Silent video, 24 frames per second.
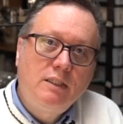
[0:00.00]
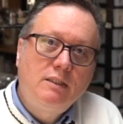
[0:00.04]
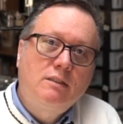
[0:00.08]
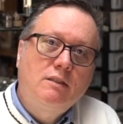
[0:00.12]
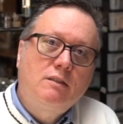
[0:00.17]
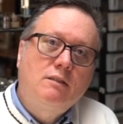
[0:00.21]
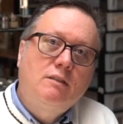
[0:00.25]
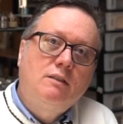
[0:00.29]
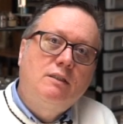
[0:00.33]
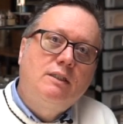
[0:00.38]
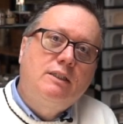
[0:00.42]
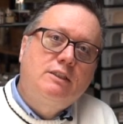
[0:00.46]
a
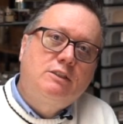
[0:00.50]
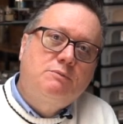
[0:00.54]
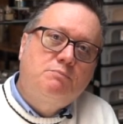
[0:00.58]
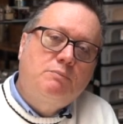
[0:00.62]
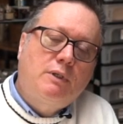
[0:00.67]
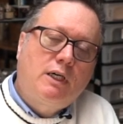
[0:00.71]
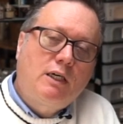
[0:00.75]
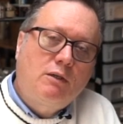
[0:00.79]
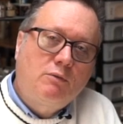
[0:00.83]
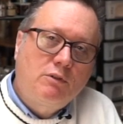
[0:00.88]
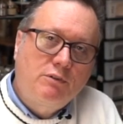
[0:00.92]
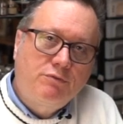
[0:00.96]
little less
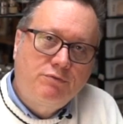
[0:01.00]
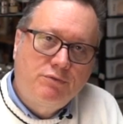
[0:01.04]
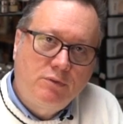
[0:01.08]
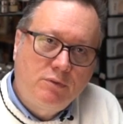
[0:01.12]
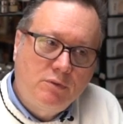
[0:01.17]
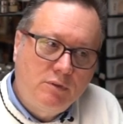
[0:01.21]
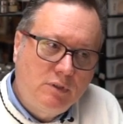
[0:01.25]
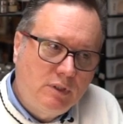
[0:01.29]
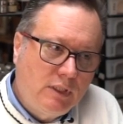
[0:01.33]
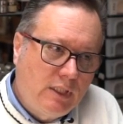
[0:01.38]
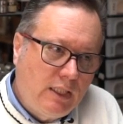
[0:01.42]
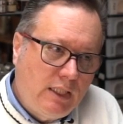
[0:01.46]

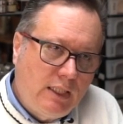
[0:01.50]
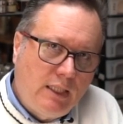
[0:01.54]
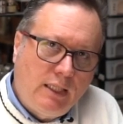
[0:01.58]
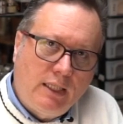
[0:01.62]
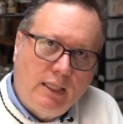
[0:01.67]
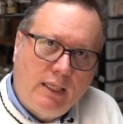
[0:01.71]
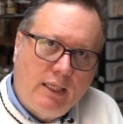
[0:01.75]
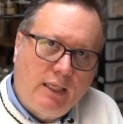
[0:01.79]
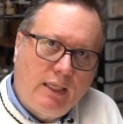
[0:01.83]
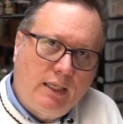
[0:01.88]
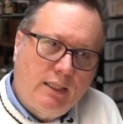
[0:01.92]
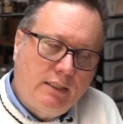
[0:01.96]
powerful,
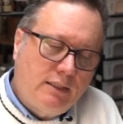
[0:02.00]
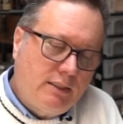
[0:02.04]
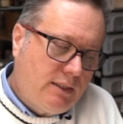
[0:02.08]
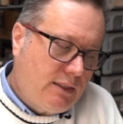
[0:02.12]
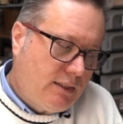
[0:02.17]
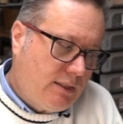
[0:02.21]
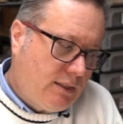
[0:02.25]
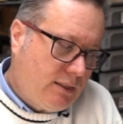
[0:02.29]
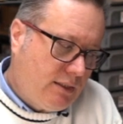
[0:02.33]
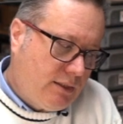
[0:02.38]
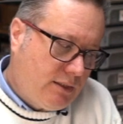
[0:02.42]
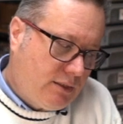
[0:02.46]
and
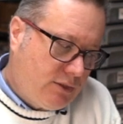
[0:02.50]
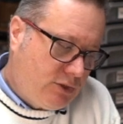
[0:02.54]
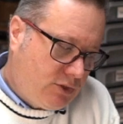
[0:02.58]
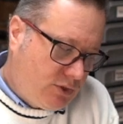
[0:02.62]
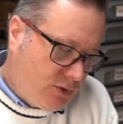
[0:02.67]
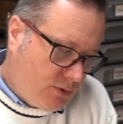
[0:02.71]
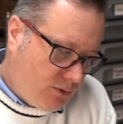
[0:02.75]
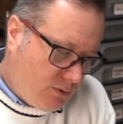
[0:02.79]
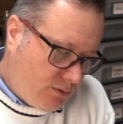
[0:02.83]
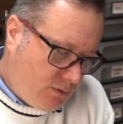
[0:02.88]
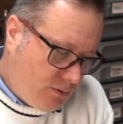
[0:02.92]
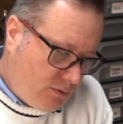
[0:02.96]

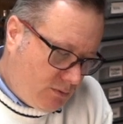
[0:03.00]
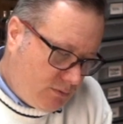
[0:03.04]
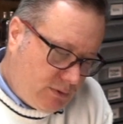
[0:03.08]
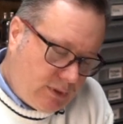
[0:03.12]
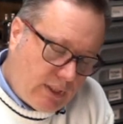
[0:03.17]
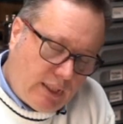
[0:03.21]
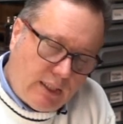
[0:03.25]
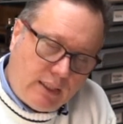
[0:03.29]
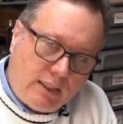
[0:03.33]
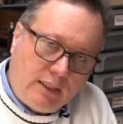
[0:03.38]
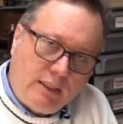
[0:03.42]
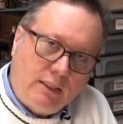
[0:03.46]
so
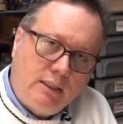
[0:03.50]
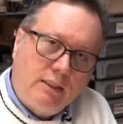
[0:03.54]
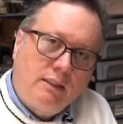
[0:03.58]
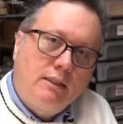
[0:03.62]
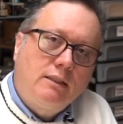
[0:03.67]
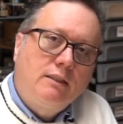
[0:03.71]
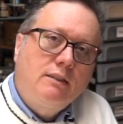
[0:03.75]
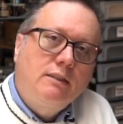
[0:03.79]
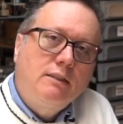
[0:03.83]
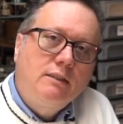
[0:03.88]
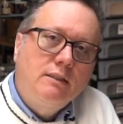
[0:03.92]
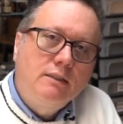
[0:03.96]
the
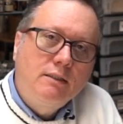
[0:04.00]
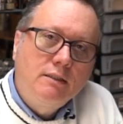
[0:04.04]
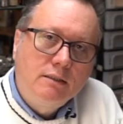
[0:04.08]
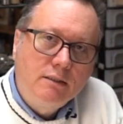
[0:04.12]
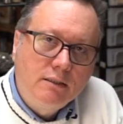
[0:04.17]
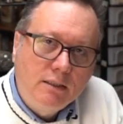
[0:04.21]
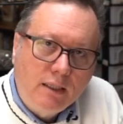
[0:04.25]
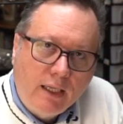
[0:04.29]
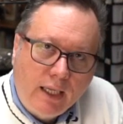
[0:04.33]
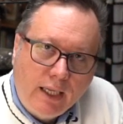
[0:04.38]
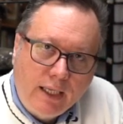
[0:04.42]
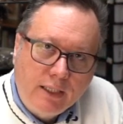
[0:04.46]

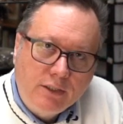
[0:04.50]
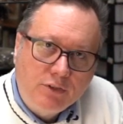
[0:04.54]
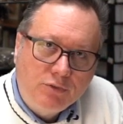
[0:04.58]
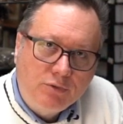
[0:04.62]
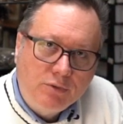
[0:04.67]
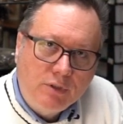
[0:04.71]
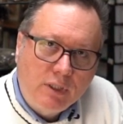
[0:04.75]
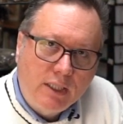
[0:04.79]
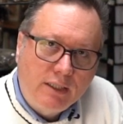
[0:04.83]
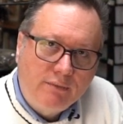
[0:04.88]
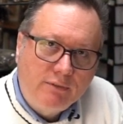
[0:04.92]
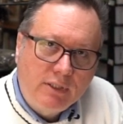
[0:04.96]

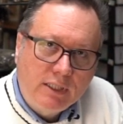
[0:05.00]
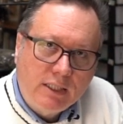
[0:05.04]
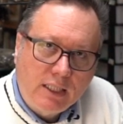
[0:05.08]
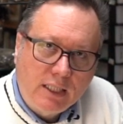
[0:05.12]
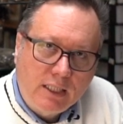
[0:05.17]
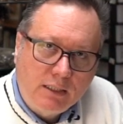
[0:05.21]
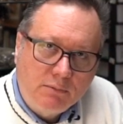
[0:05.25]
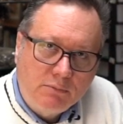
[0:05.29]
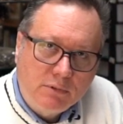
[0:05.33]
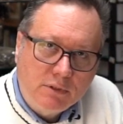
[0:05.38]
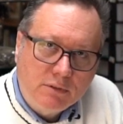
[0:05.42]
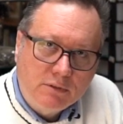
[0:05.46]
entry-level
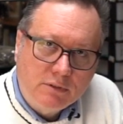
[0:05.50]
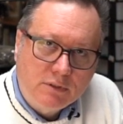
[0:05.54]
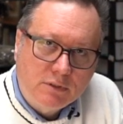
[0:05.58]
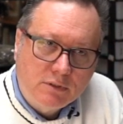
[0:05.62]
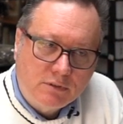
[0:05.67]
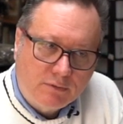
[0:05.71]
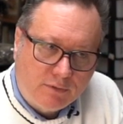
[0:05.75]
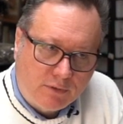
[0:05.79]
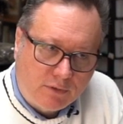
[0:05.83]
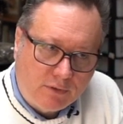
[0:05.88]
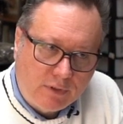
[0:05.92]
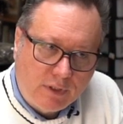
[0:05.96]

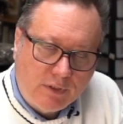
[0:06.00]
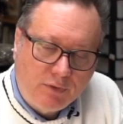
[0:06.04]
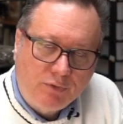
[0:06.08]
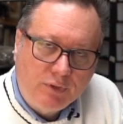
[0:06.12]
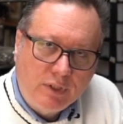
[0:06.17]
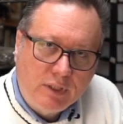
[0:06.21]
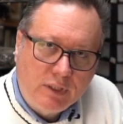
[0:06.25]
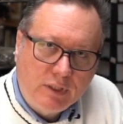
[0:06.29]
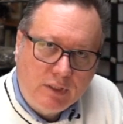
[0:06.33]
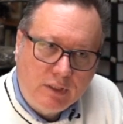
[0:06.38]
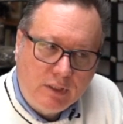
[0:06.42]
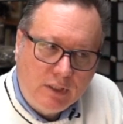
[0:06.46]
cables for the
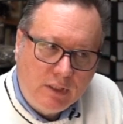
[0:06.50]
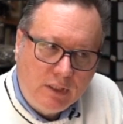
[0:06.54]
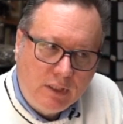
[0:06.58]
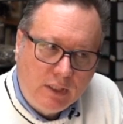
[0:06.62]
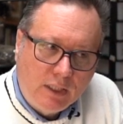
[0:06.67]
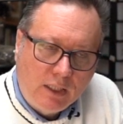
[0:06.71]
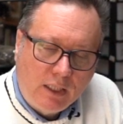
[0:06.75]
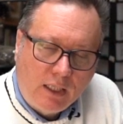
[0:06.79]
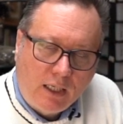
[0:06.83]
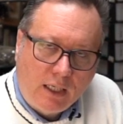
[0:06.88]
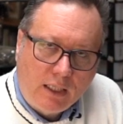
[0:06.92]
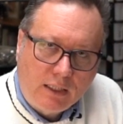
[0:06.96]
3T
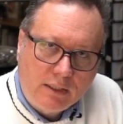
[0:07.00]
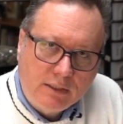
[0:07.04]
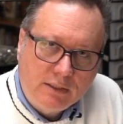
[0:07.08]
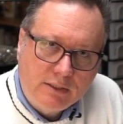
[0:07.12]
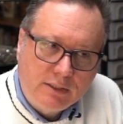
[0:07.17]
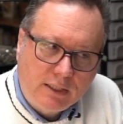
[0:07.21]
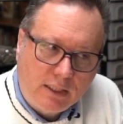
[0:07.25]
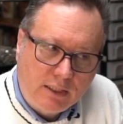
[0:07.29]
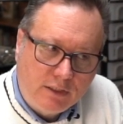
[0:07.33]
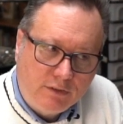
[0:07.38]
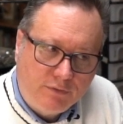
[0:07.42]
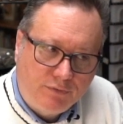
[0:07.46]
are
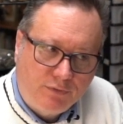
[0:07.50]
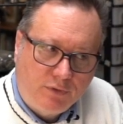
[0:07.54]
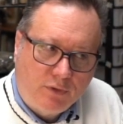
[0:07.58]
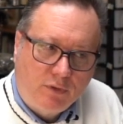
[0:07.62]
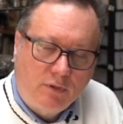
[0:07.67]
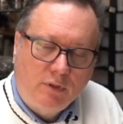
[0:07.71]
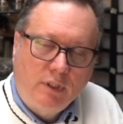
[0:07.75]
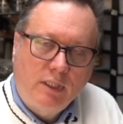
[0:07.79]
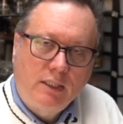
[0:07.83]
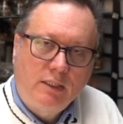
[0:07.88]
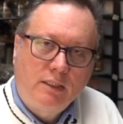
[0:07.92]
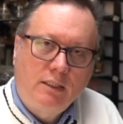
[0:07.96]
designed
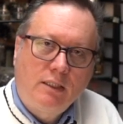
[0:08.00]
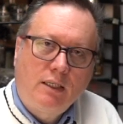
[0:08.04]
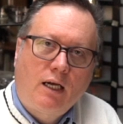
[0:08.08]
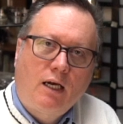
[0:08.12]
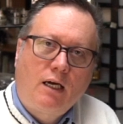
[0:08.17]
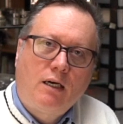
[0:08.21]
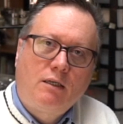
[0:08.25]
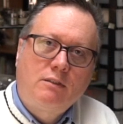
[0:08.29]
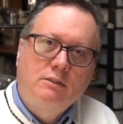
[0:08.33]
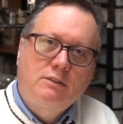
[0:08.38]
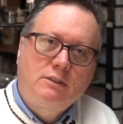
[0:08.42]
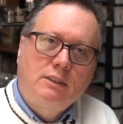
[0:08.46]
for and
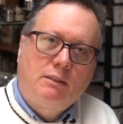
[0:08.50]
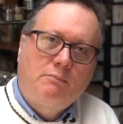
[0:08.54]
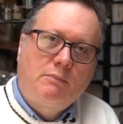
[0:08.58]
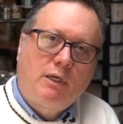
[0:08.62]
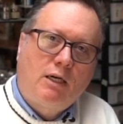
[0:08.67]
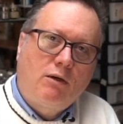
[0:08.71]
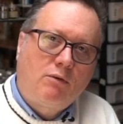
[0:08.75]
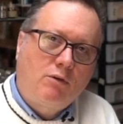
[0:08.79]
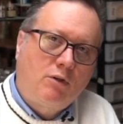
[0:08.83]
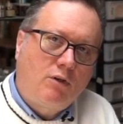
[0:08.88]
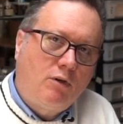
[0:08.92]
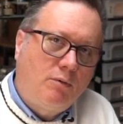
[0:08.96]

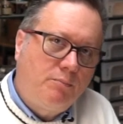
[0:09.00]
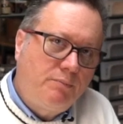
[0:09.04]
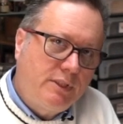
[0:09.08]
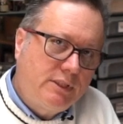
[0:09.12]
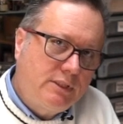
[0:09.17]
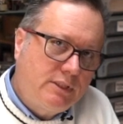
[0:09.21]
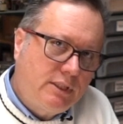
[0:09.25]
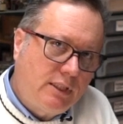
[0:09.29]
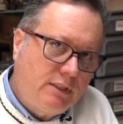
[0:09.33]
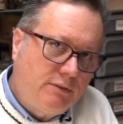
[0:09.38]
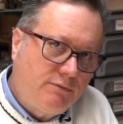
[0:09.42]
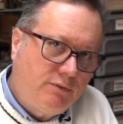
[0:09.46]
somehow
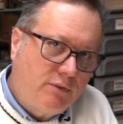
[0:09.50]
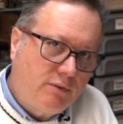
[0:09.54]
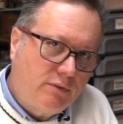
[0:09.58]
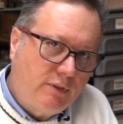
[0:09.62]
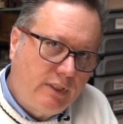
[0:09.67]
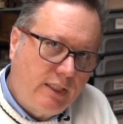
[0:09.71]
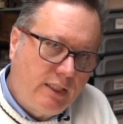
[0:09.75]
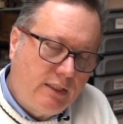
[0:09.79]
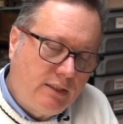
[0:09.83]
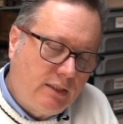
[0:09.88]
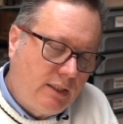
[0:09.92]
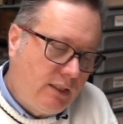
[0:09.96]
compensate
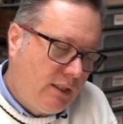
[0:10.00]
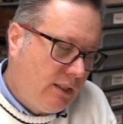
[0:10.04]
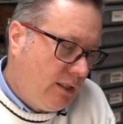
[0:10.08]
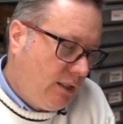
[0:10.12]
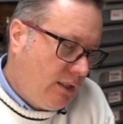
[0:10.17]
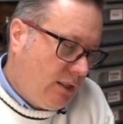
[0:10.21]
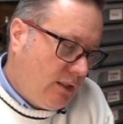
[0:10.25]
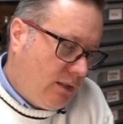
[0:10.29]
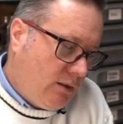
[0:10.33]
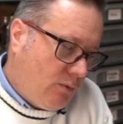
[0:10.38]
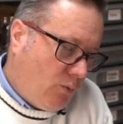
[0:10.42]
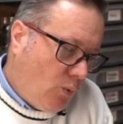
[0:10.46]
for that,
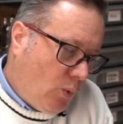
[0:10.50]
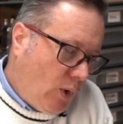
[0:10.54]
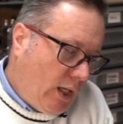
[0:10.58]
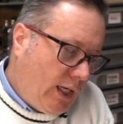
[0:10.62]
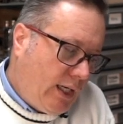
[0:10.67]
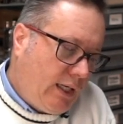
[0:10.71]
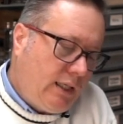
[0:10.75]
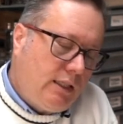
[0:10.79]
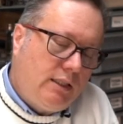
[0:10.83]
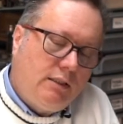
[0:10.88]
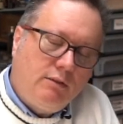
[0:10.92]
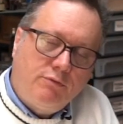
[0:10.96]

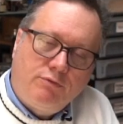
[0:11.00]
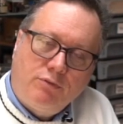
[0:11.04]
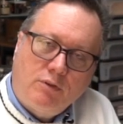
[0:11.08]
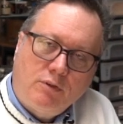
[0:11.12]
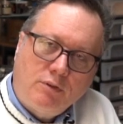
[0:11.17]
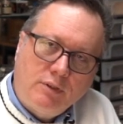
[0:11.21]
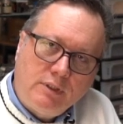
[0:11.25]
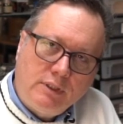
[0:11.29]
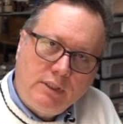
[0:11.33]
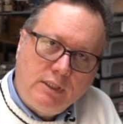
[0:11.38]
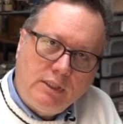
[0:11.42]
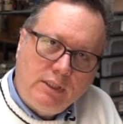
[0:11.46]
while
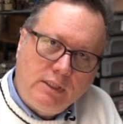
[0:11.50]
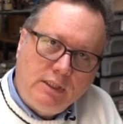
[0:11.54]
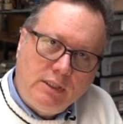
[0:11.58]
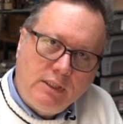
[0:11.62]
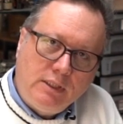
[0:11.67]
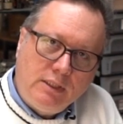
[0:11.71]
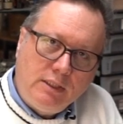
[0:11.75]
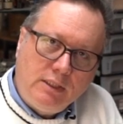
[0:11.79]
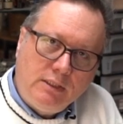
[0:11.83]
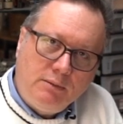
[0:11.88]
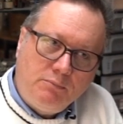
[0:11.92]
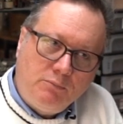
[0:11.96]
for
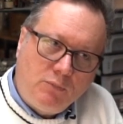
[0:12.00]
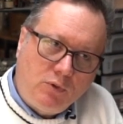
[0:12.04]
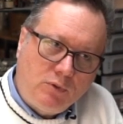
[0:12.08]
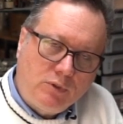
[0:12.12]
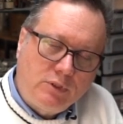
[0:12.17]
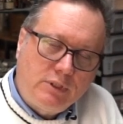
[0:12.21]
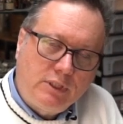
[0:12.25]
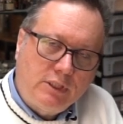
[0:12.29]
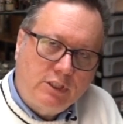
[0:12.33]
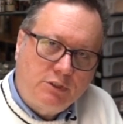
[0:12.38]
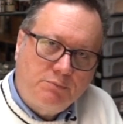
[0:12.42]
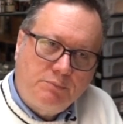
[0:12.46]
the
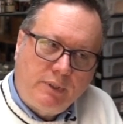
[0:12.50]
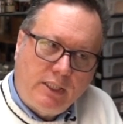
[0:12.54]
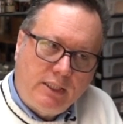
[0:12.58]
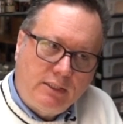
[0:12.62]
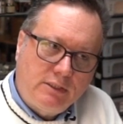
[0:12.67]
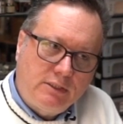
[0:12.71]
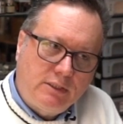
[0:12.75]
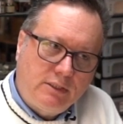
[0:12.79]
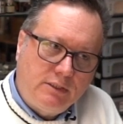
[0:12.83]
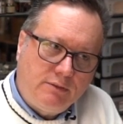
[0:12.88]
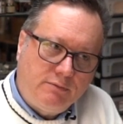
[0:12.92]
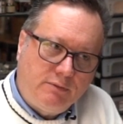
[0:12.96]
most
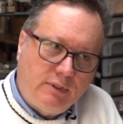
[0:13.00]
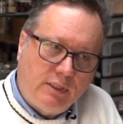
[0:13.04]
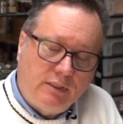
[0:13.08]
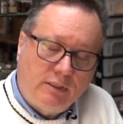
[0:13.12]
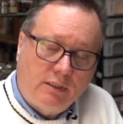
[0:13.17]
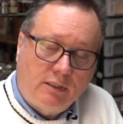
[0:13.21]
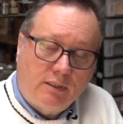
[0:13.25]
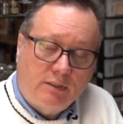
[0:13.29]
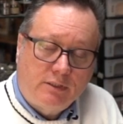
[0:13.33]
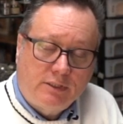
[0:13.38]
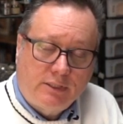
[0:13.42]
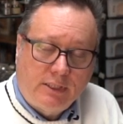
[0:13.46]
expensive
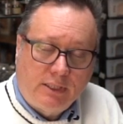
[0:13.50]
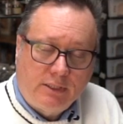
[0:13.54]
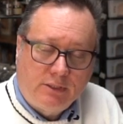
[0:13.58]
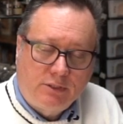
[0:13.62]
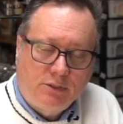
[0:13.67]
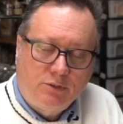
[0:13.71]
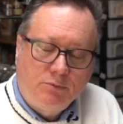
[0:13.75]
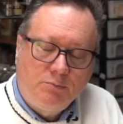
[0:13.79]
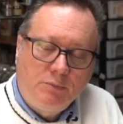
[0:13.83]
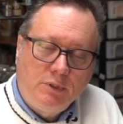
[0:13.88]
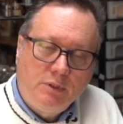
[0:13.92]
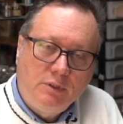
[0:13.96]
that are
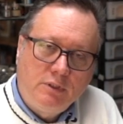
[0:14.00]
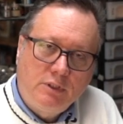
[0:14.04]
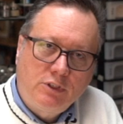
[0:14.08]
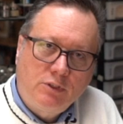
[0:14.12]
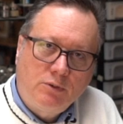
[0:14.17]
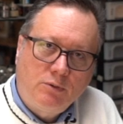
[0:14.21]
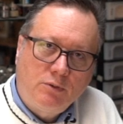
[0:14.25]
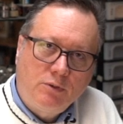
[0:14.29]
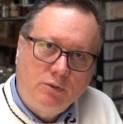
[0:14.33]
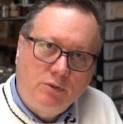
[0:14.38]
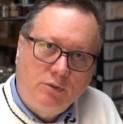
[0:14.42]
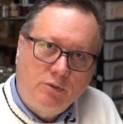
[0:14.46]
sent to be
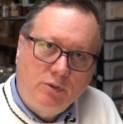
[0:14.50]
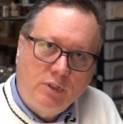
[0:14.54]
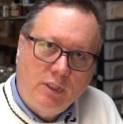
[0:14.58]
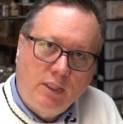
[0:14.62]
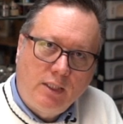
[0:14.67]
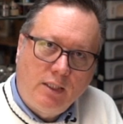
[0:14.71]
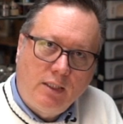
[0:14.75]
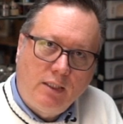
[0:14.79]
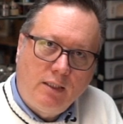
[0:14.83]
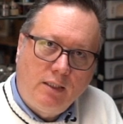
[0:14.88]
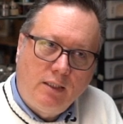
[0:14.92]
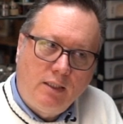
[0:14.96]
installed on
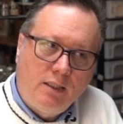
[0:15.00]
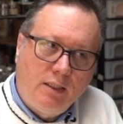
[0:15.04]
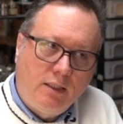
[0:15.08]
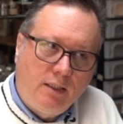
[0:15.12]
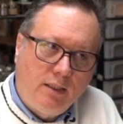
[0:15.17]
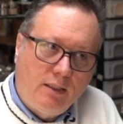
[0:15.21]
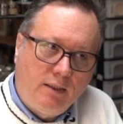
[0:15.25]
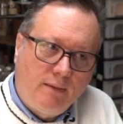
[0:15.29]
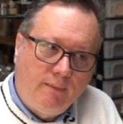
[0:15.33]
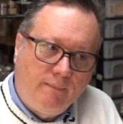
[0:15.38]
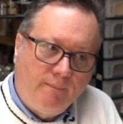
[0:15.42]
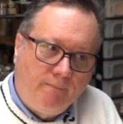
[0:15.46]

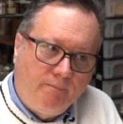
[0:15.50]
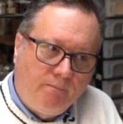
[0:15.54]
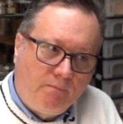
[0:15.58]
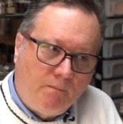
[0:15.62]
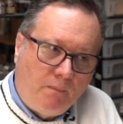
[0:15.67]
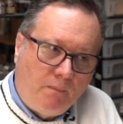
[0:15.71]
the